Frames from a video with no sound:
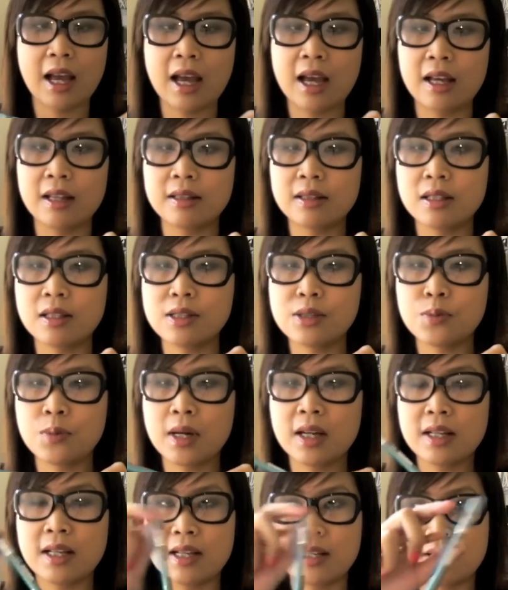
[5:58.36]
And this
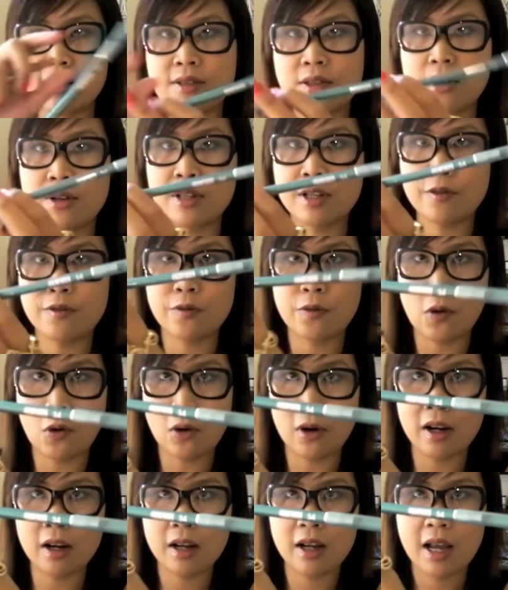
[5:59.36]
one is
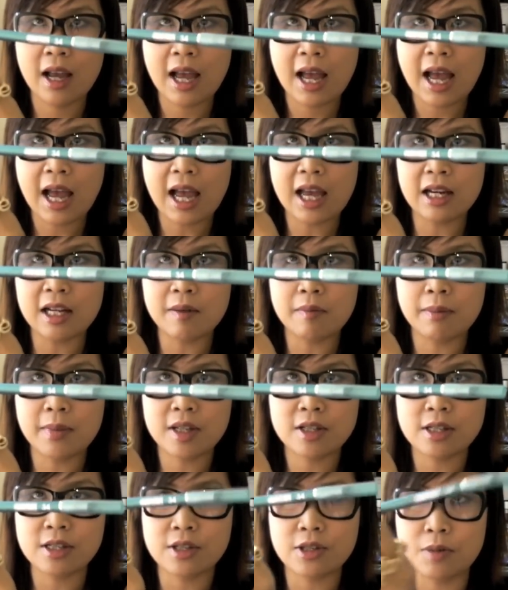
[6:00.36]
34 and it
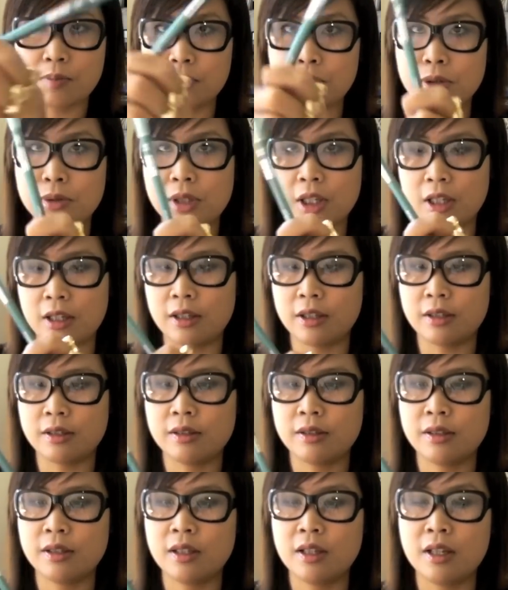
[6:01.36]
matches the blue
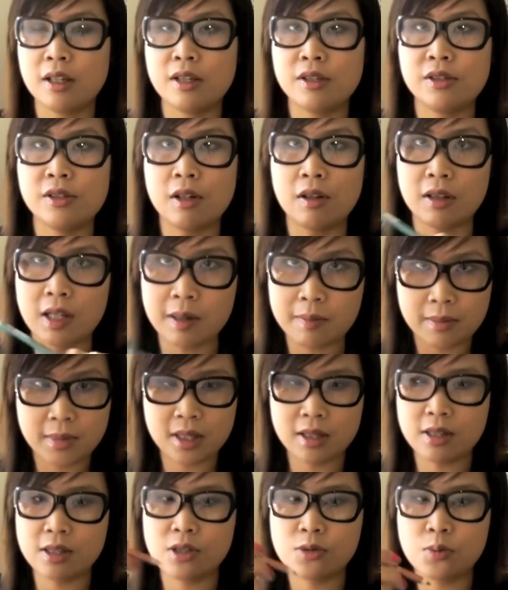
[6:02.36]
color. So let
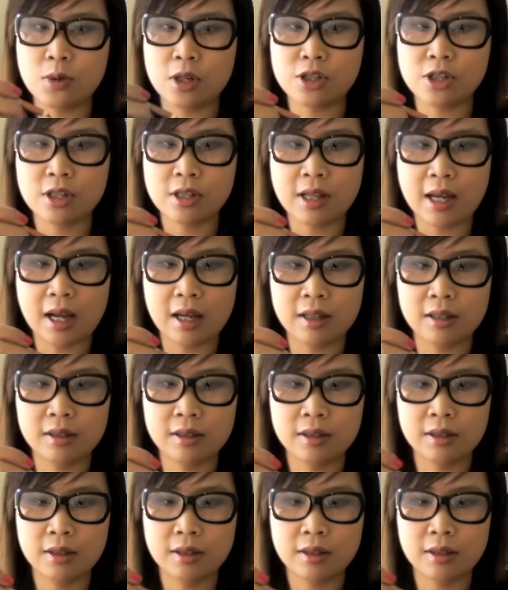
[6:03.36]
me swatch that.